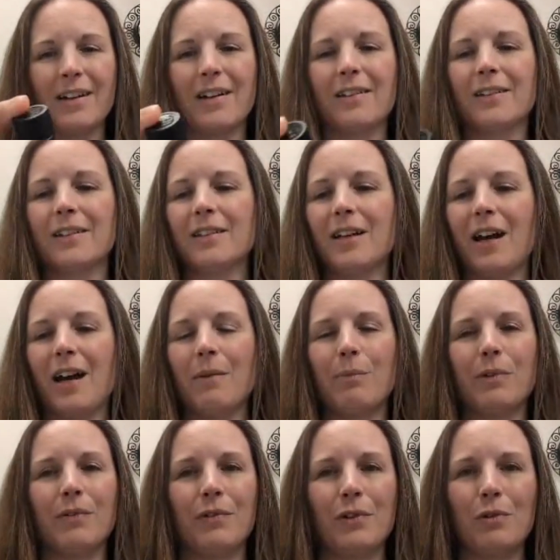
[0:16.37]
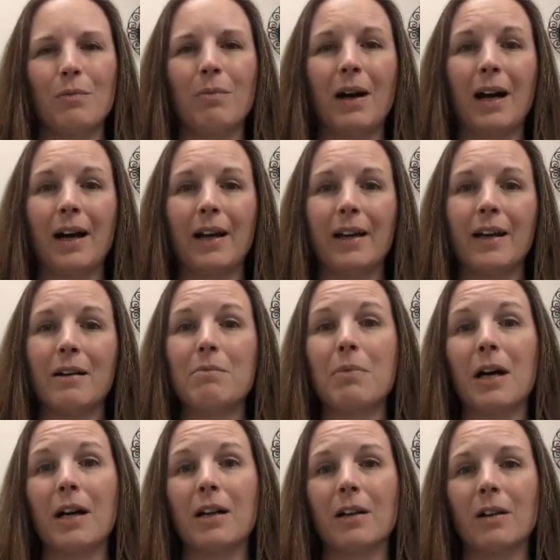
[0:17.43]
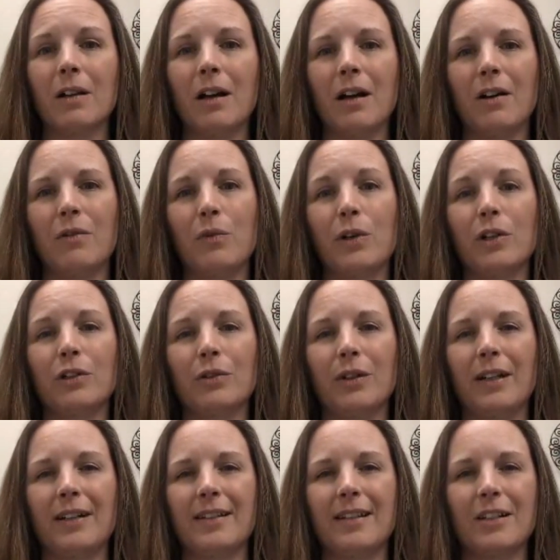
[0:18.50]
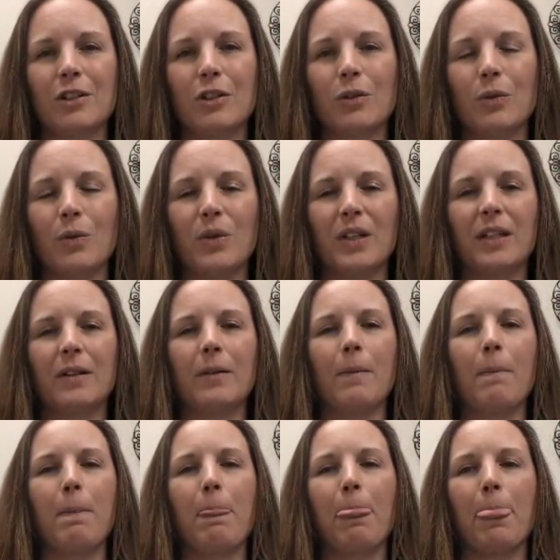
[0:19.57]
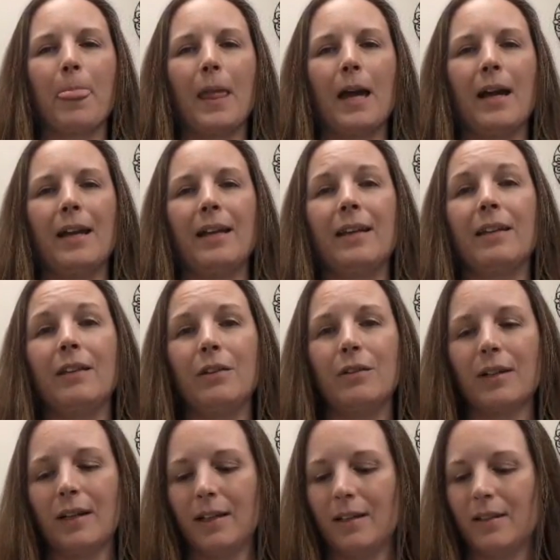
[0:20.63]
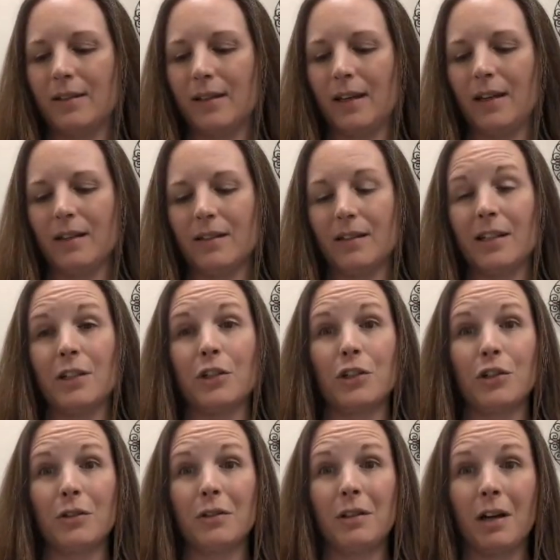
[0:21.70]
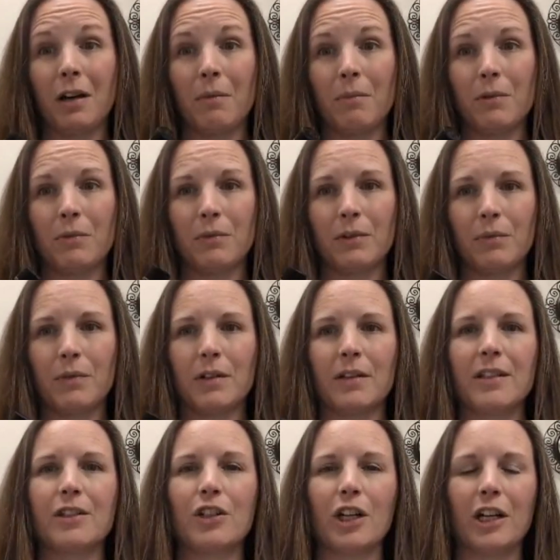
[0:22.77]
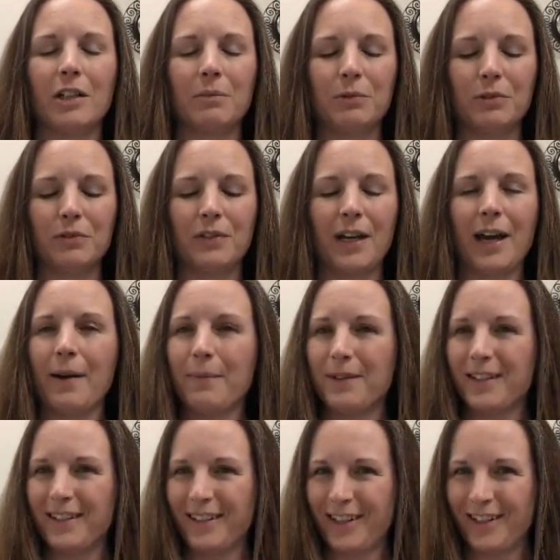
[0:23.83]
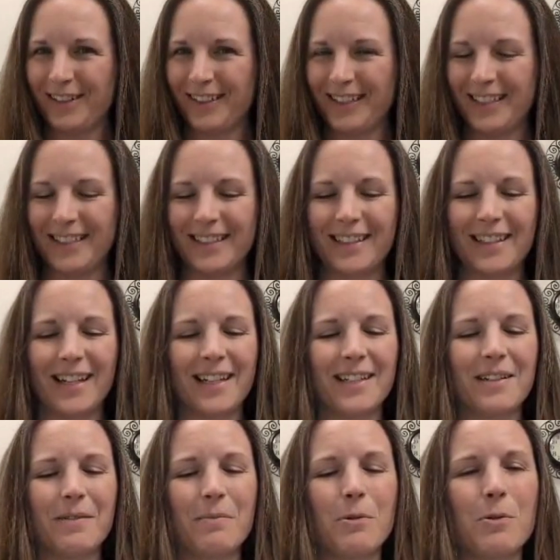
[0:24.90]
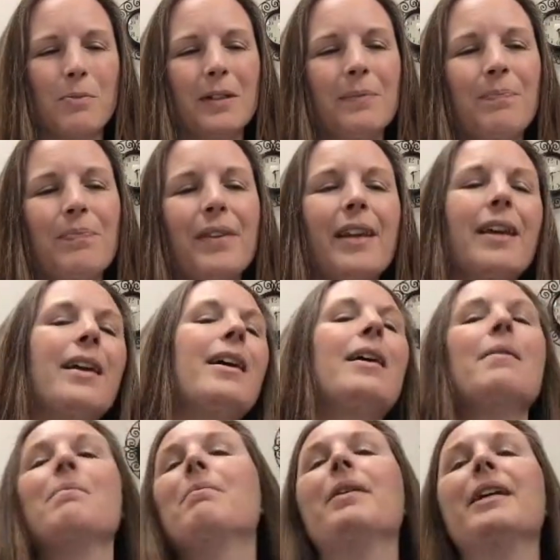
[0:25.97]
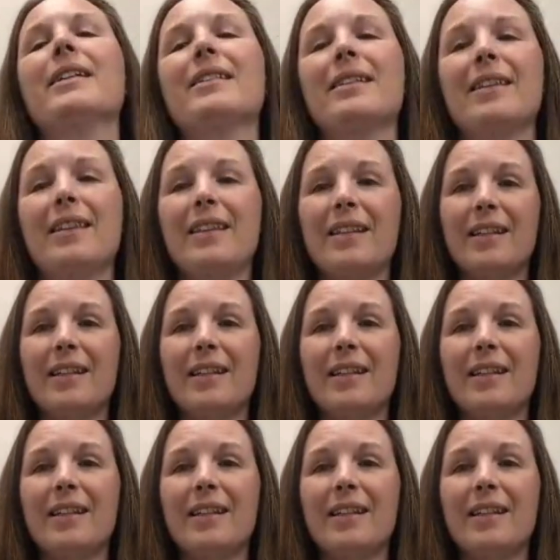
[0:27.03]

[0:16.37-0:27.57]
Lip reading: on the top. If you buy a bottle of wintergreen essential oil in the United States, it should come with one of these childproof caps. I'll get into that in a moment. But